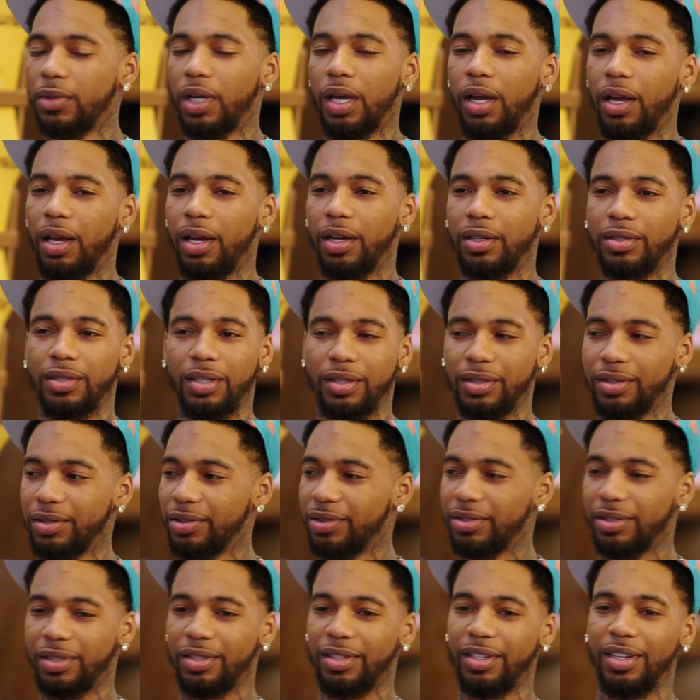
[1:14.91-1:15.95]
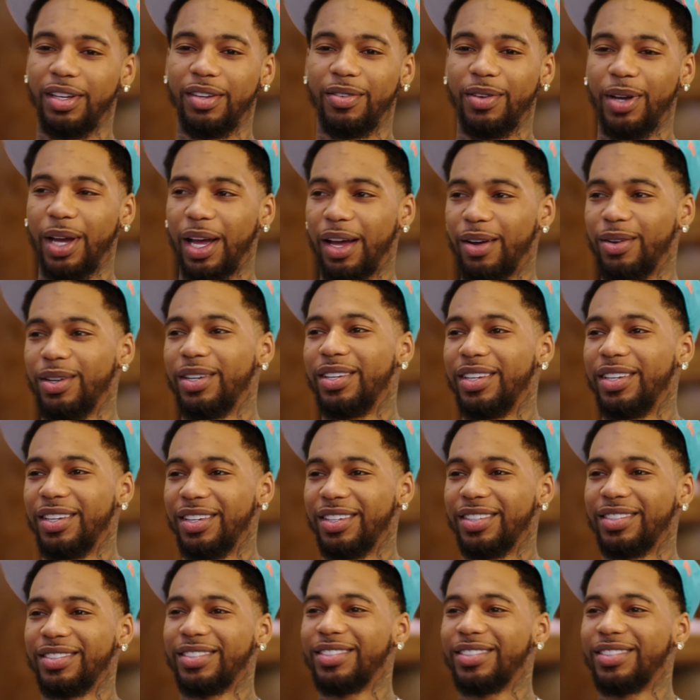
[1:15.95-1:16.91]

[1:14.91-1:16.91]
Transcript: how they are. Just leave it how it is.